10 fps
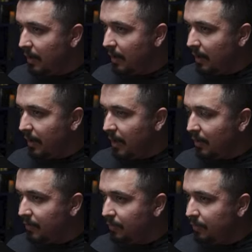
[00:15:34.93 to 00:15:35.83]
I have
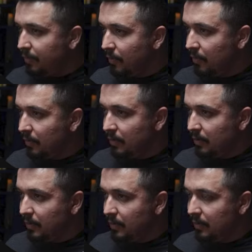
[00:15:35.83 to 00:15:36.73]
a full
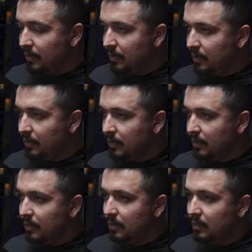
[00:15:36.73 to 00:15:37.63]

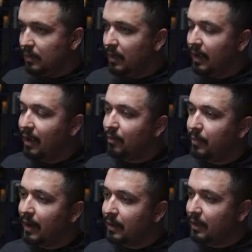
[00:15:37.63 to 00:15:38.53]
I have a
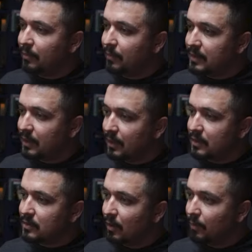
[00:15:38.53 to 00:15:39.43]
bracket, basically
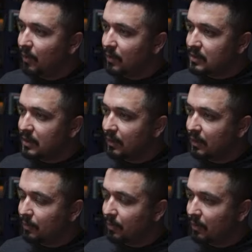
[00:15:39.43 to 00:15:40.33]
stop loss and
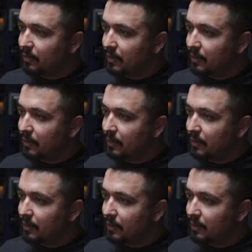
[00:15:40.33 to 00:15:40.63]
take profit.